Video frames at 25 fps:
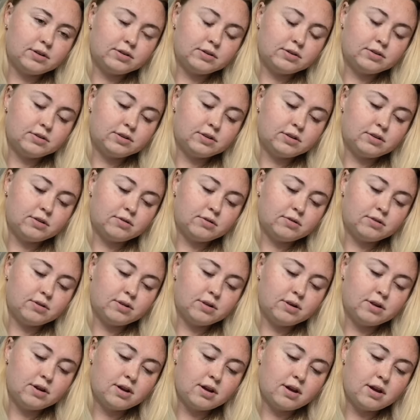So
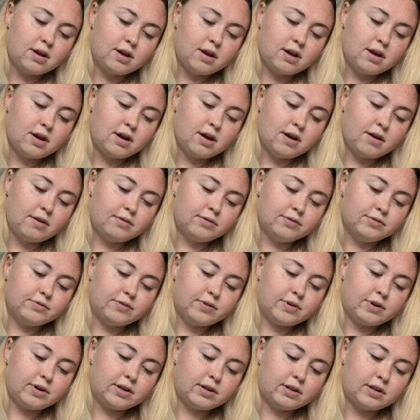I was
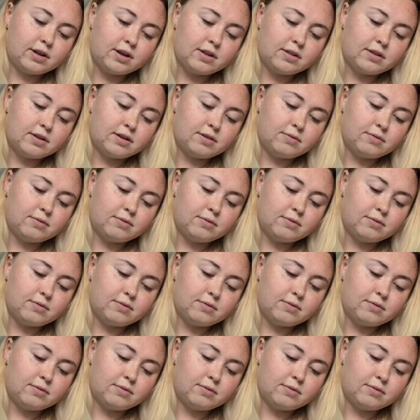very glad that